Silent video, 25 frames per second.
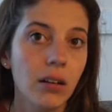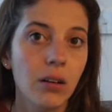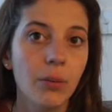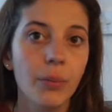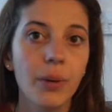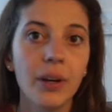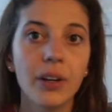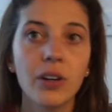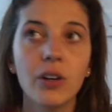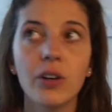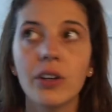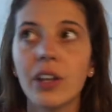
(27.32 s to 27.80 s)

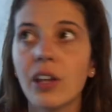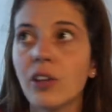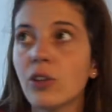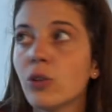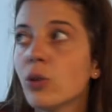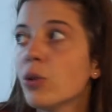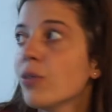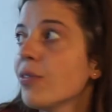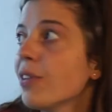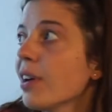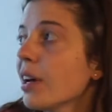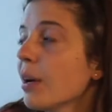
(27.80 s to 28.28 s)
my god, I don't
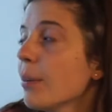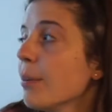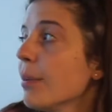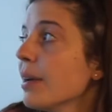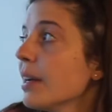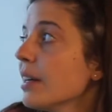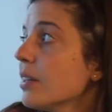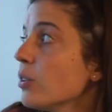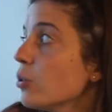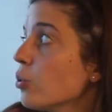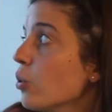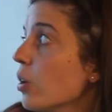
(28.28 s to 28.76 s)
know if I can
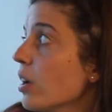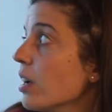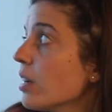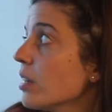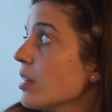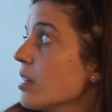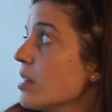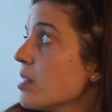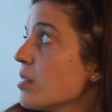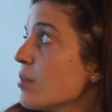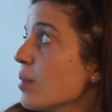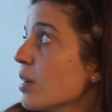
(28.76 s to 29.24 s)
make it quick
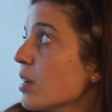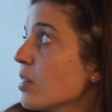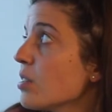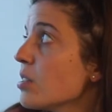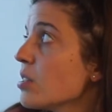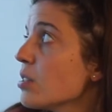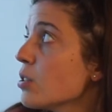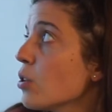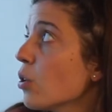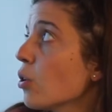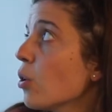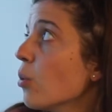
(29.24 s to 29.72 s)
this because
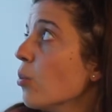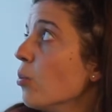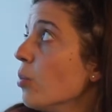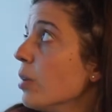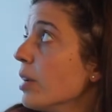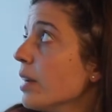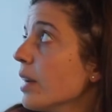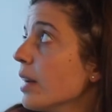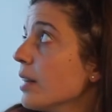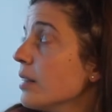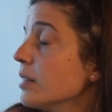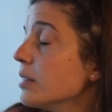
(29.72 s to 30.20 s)
it's so
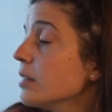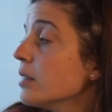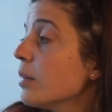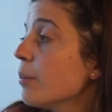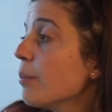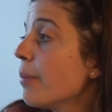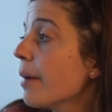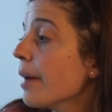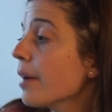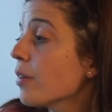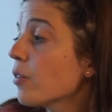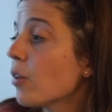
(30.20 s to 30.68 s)
complicated, the
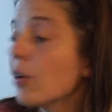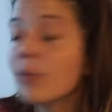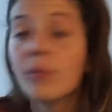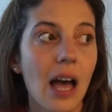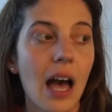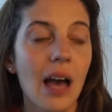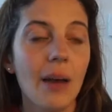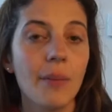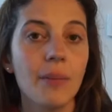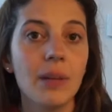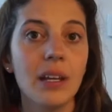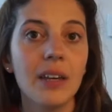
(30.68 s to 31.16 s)
background.
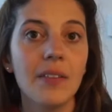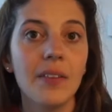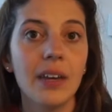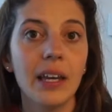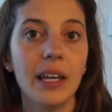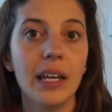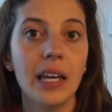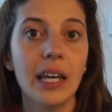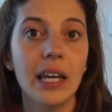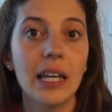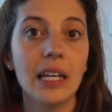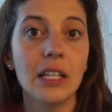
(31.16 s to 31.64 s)
I'm
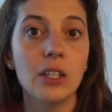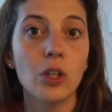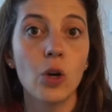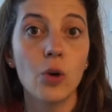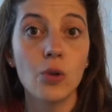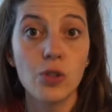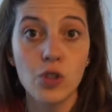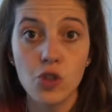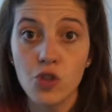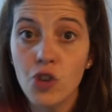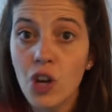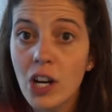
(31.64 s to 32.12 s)
living in
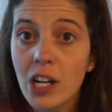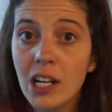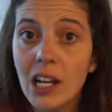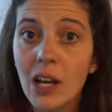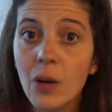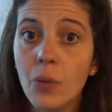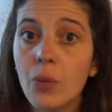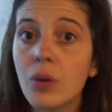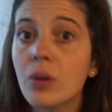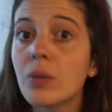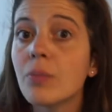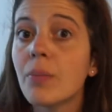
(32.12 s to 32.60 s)

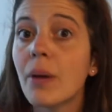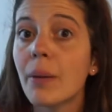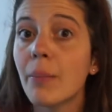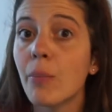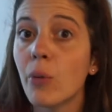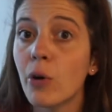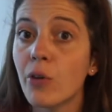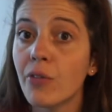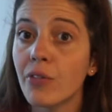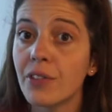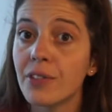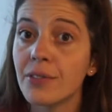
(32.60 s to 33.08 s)
Australia with my
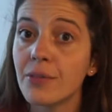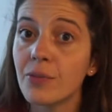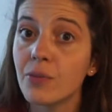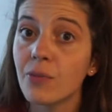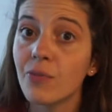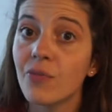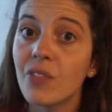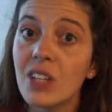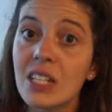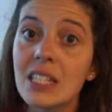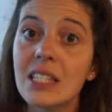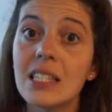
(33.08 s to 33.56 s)
boyfriend
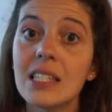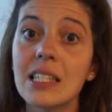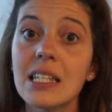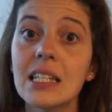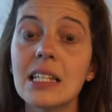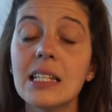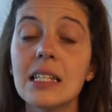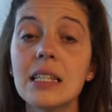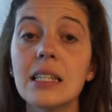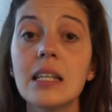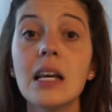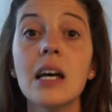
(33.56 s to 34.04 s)

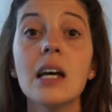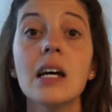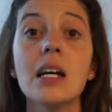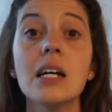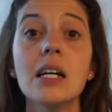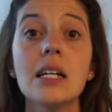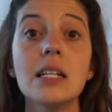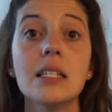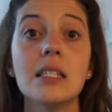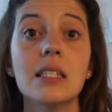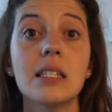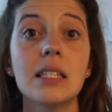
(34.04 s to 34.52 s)
Vincent
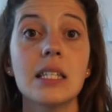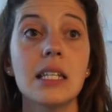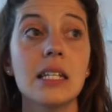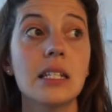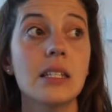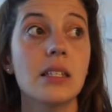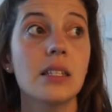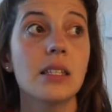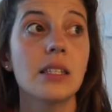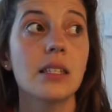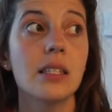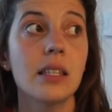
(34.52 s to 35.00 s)

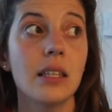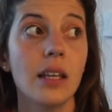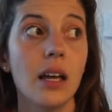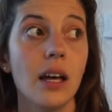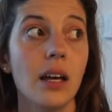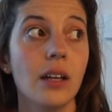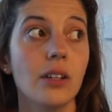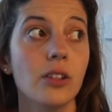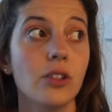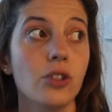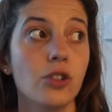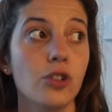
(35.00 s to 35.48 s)
since
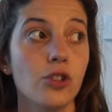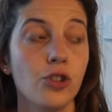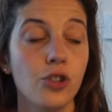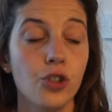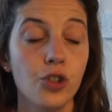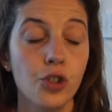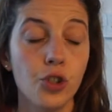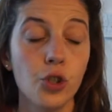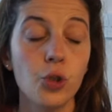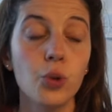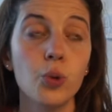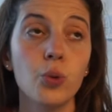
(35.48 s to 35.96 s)

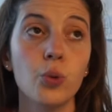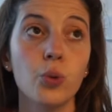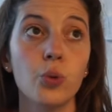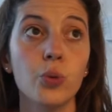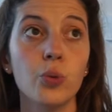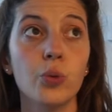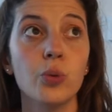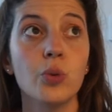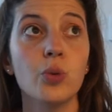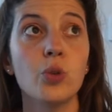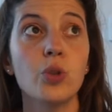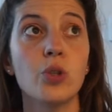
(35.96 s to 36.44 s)

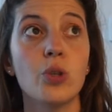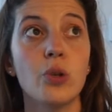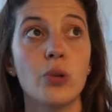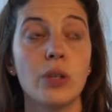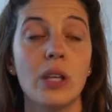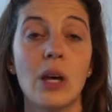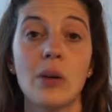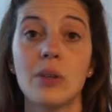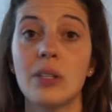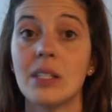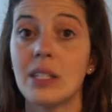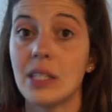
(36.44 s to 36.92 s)
June
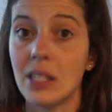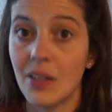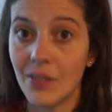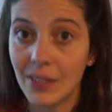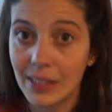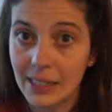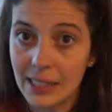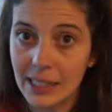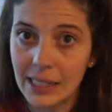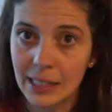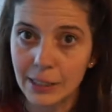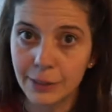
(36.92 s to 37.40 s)

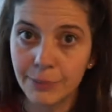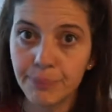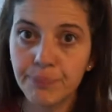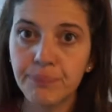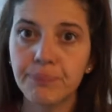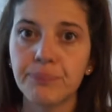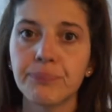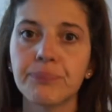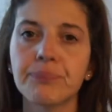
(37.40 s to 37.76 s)
2017.